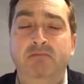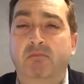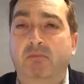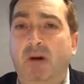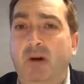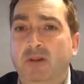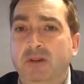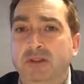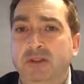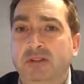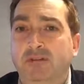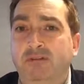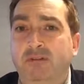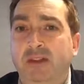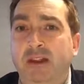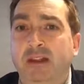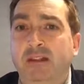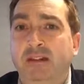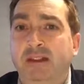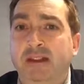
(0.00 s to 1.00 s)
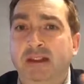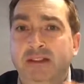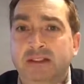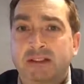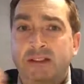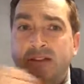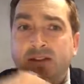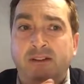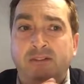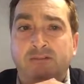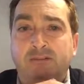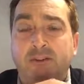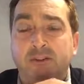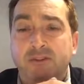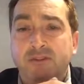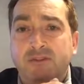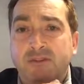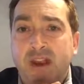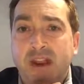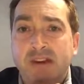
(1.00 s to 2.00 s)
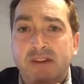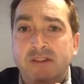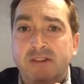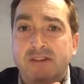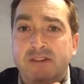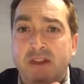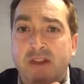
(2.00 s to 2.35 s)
box of feelings and frustrations